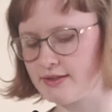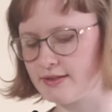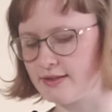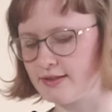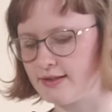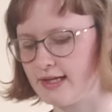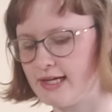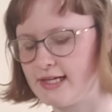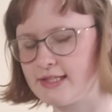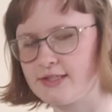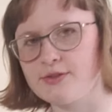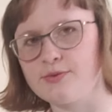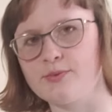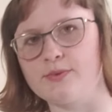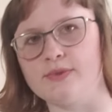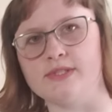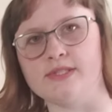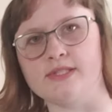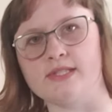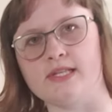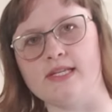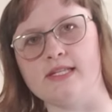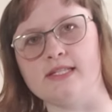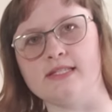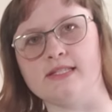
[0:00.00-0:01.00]
The last
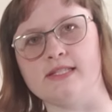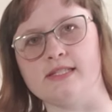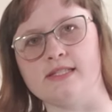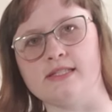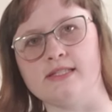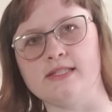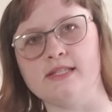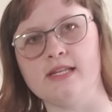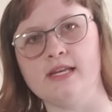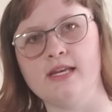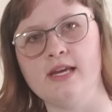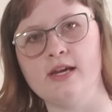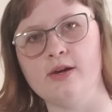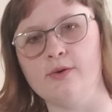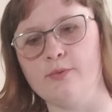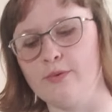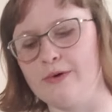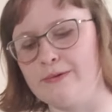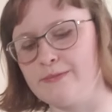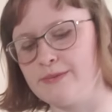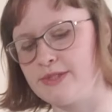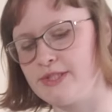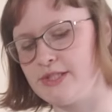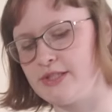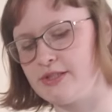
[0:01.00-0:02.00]
ones I just
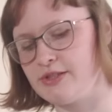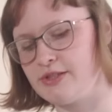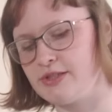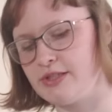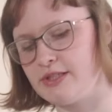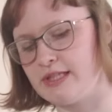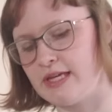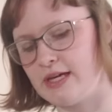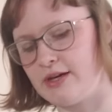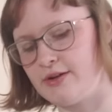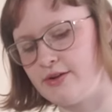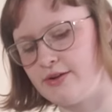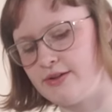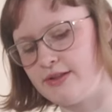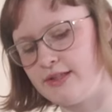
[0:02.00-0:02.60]
whip stitched it down